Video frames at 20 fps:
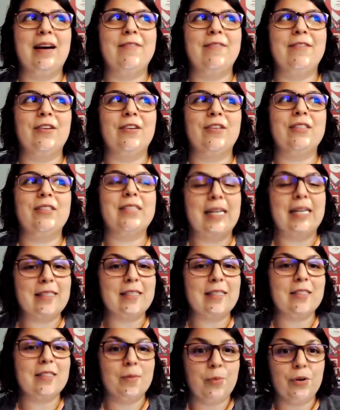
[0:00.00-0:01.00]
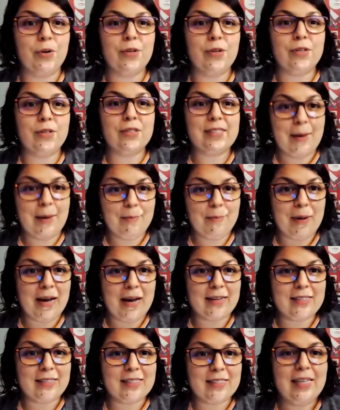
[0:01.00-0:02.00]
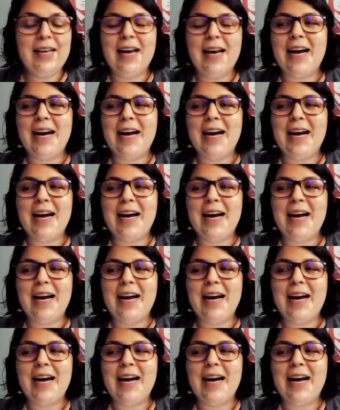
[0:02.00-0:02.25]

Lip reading: governor doesn't support setbacks.